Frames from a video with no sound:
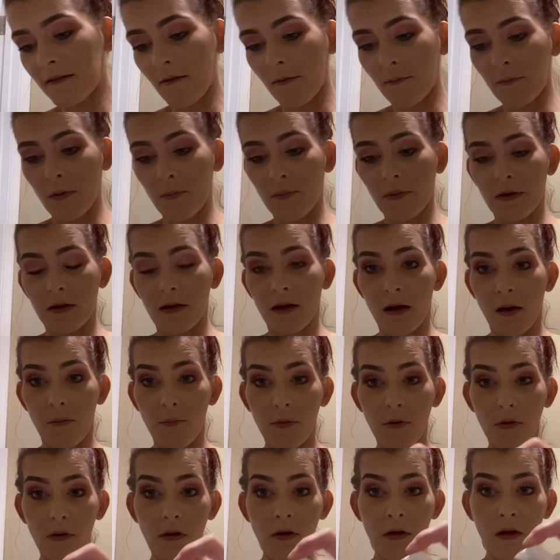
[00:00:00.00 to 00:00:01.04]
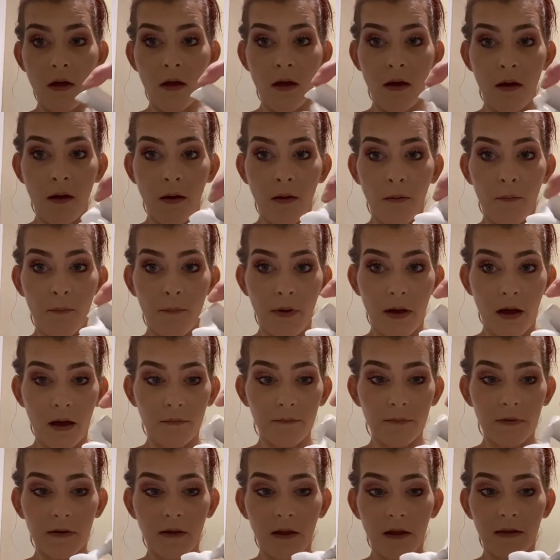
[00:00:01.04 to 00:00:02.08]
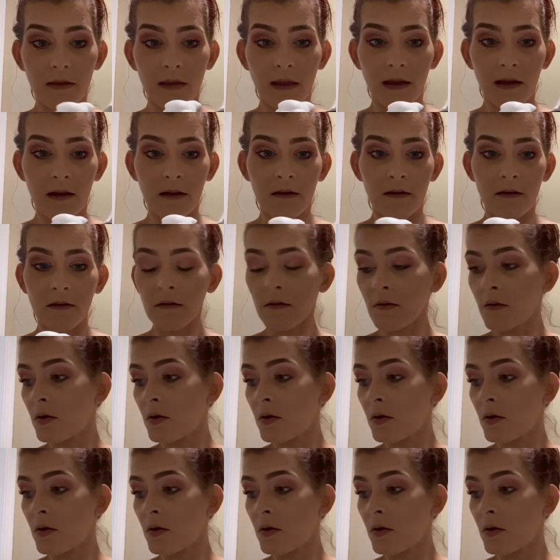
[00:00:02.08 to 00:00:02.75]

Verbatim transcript: I'm gonna put a couple pumps on there.